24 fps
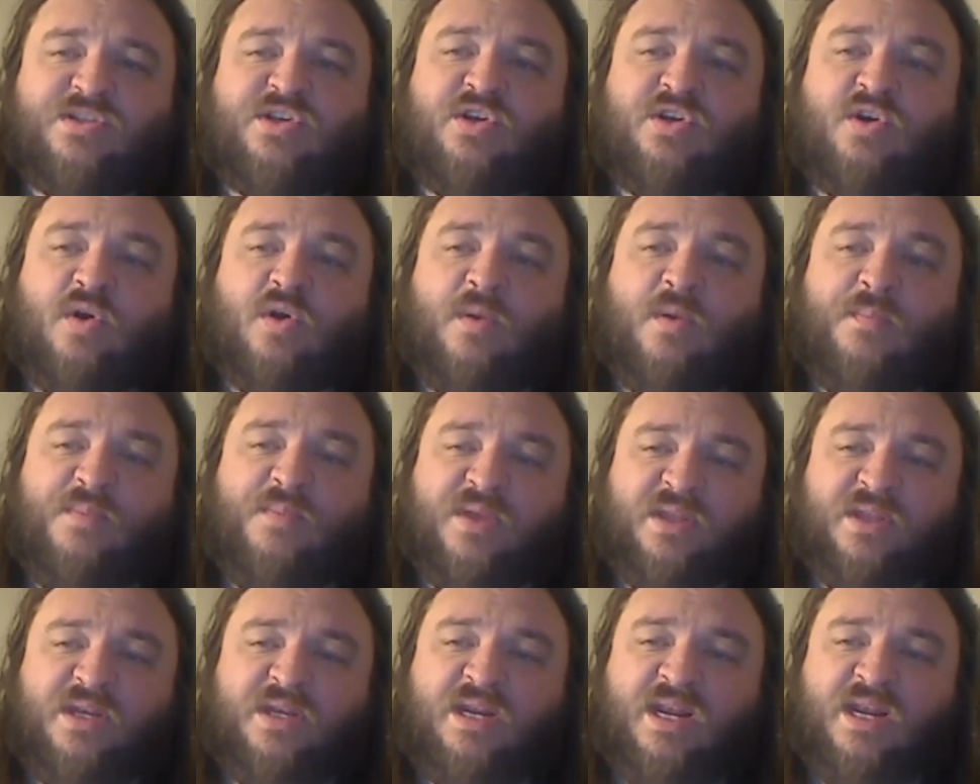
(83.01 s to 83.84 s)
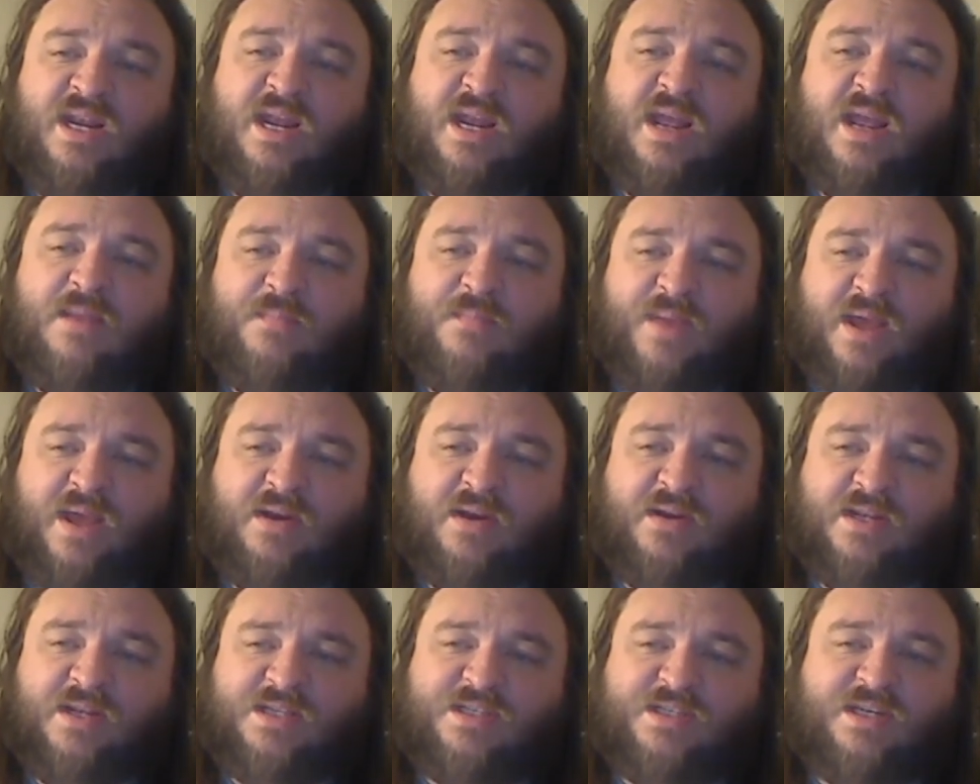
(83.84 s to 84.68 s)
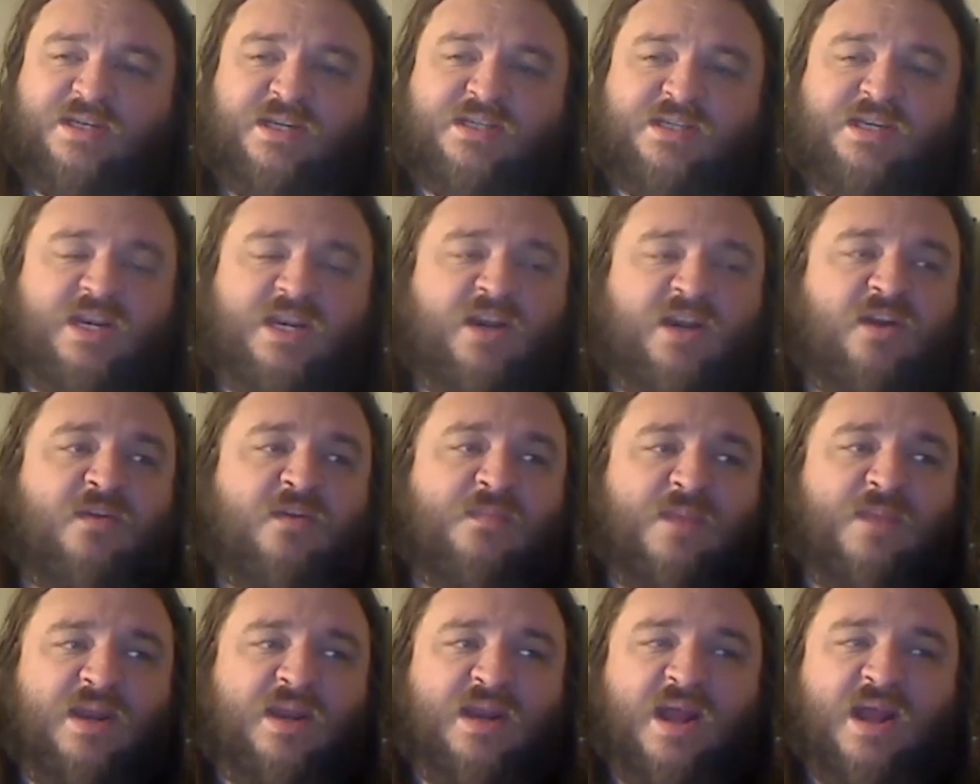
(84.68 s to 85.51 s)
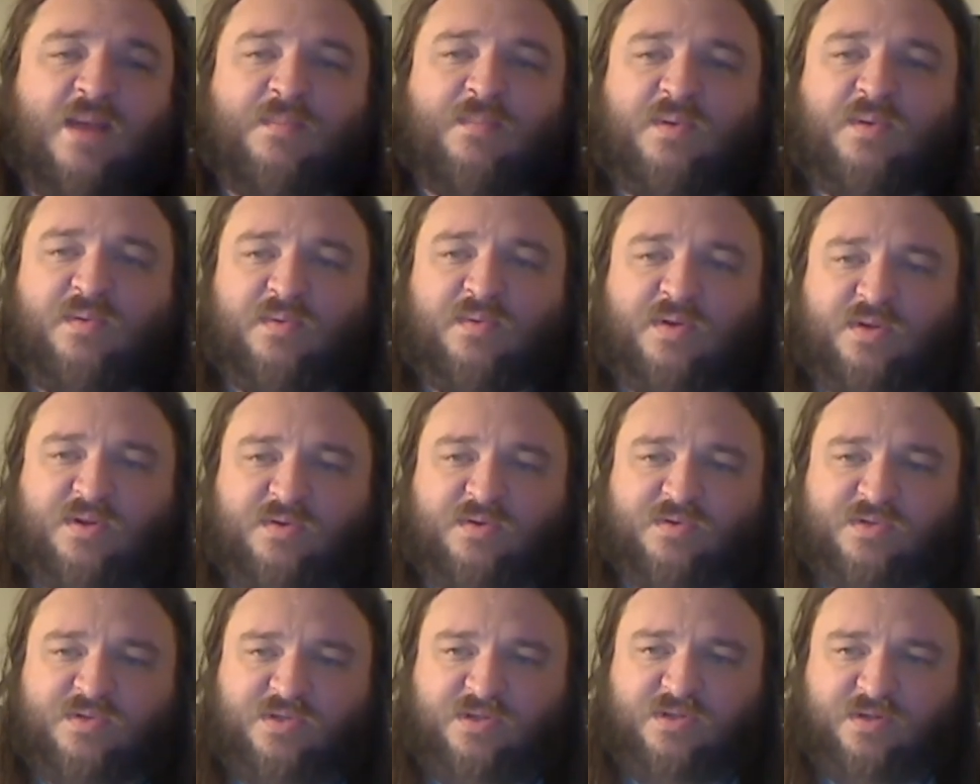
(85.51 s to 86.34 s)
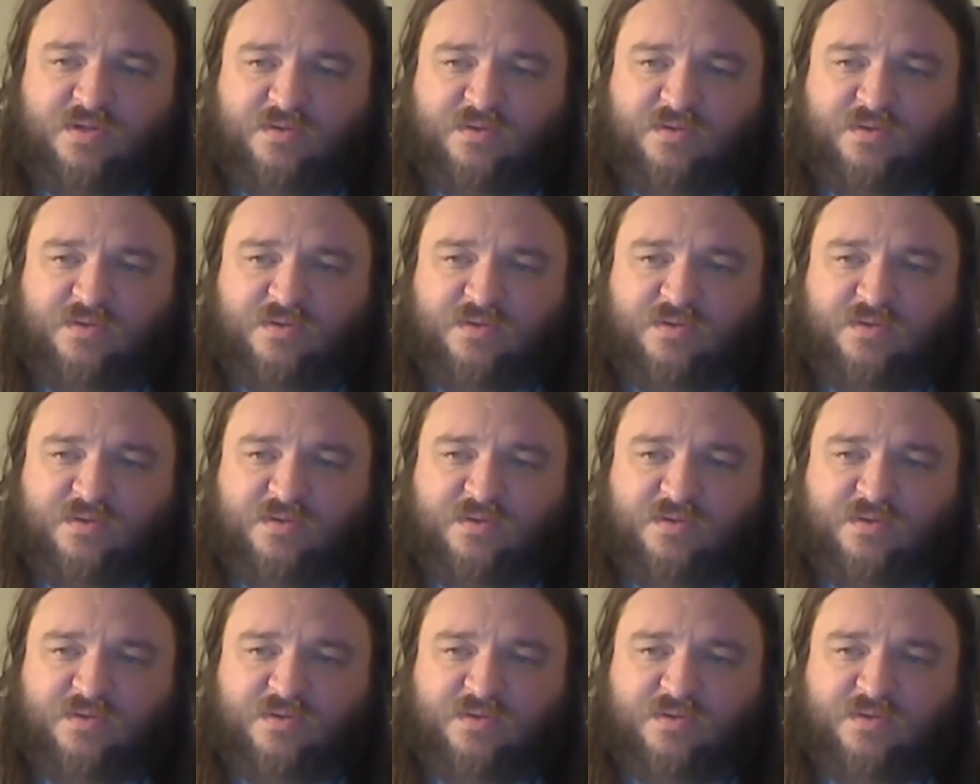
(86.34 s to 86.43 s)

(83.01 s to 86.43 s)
Your ability and battle destinies here may not be reduced.